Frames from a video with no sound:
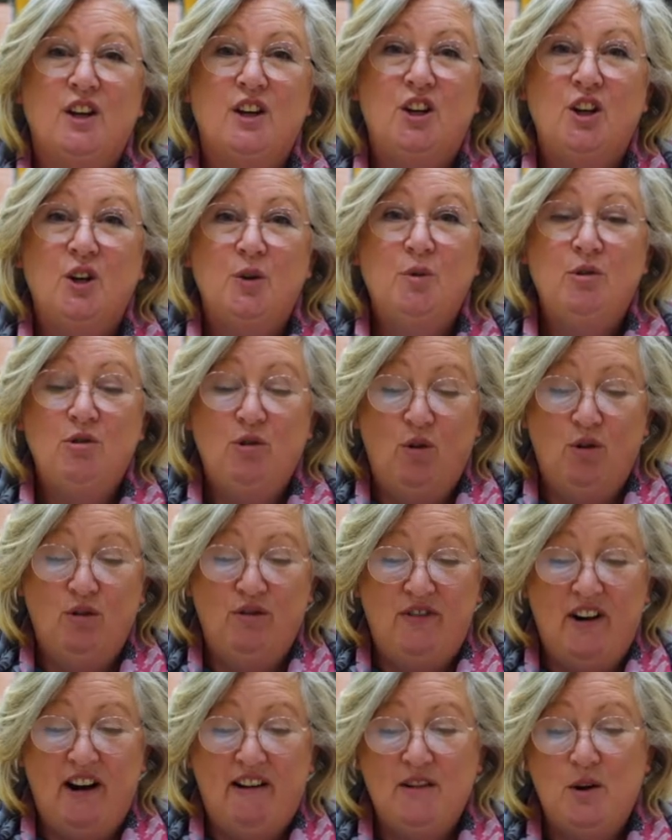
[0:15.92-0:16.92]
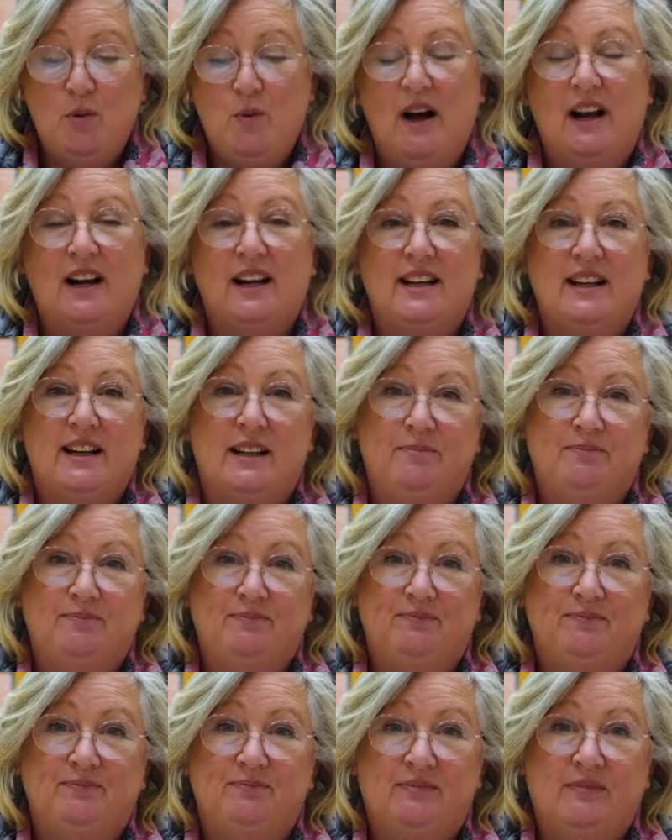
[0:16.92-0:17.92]
You are all very
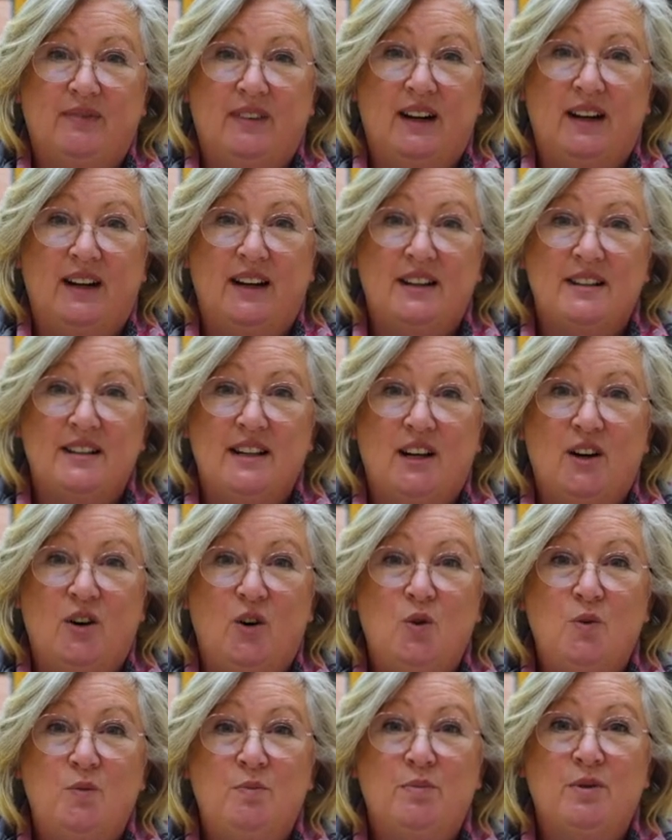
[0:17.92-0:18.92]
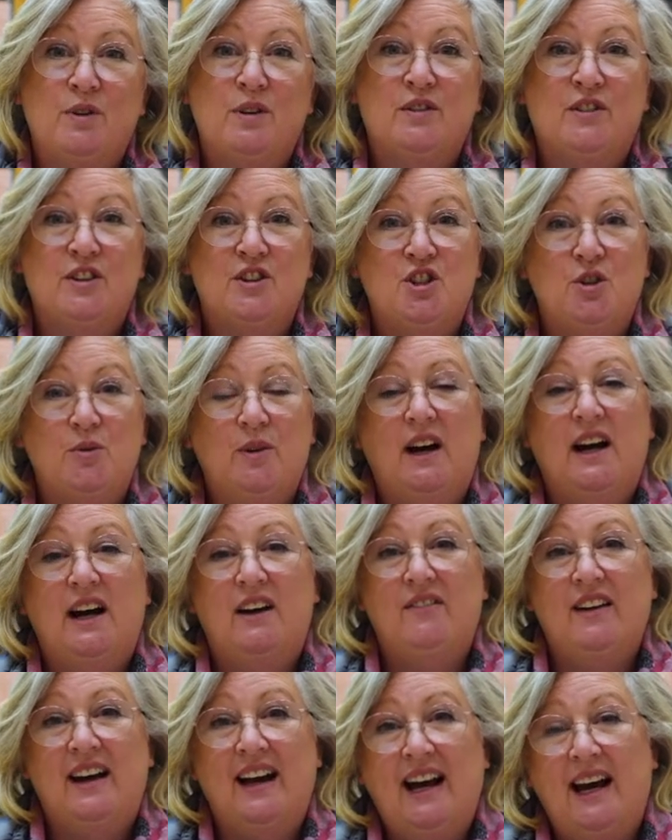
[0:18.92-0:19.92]
welcome and I hope that you
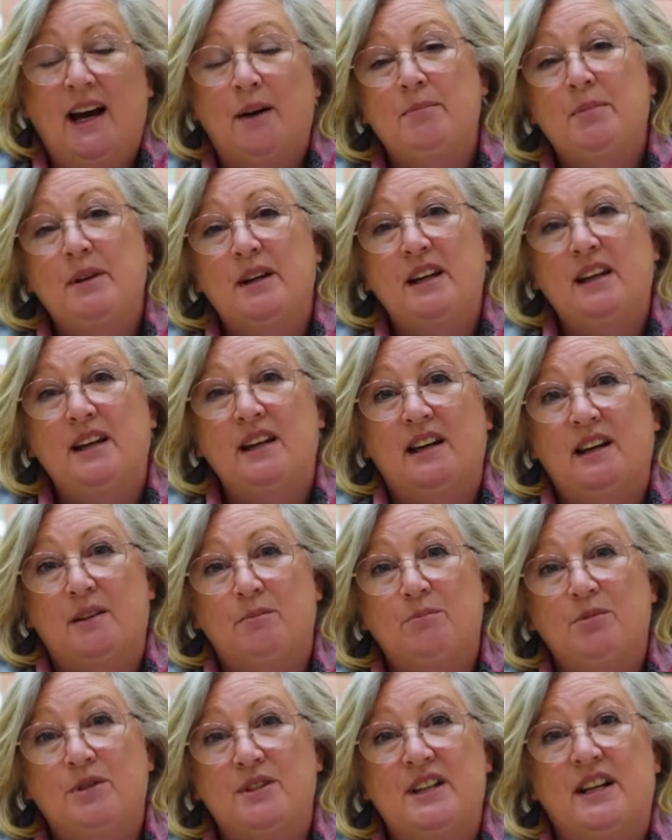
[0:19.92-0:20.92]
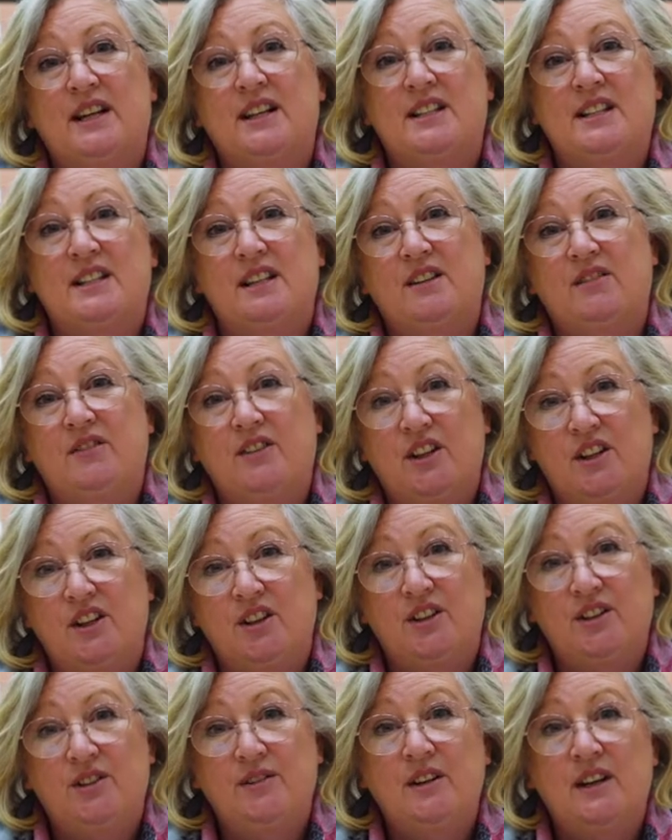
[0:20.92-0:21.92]
have a happy and productive
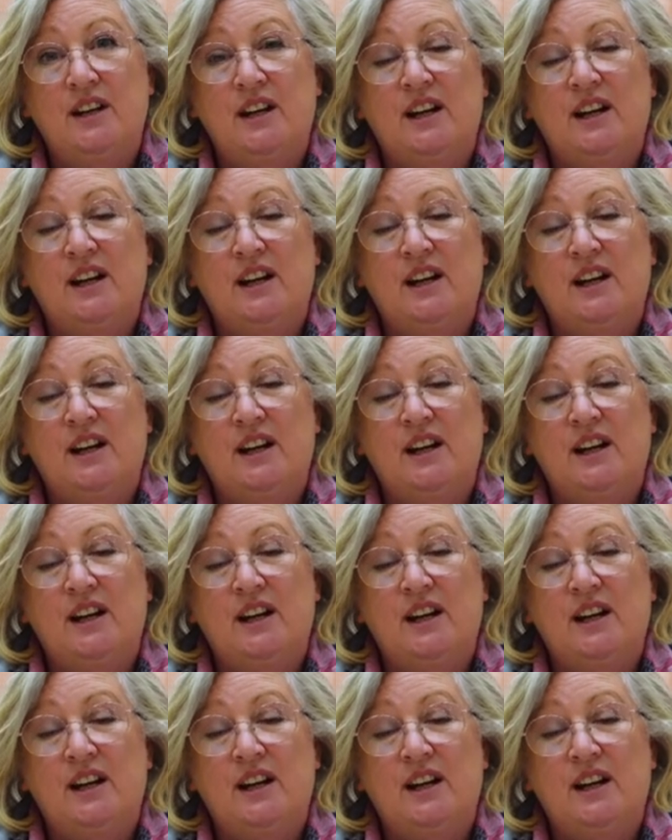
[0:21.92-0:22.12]
year